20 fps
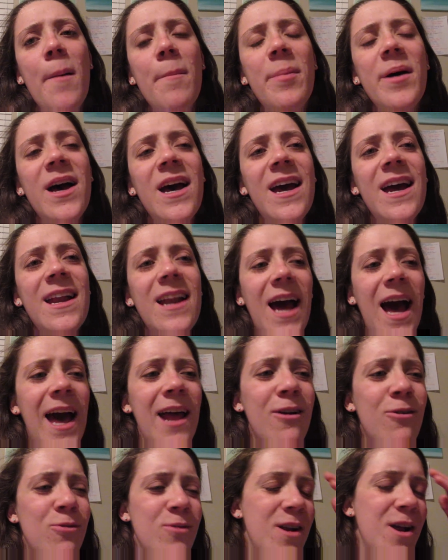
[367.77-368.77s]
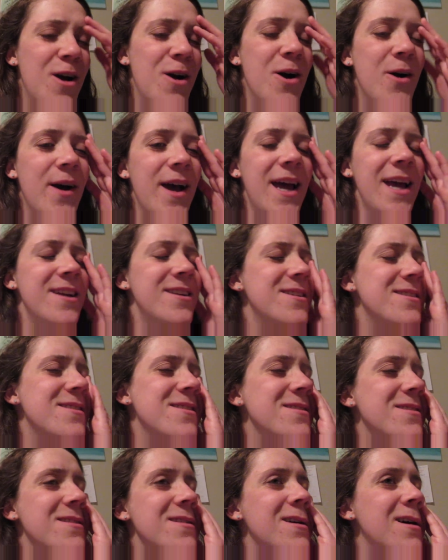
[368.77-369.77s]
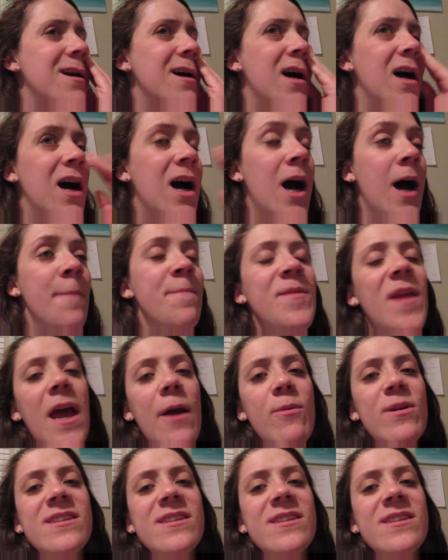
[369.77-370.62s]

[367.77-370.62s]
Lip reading: But I don't know. It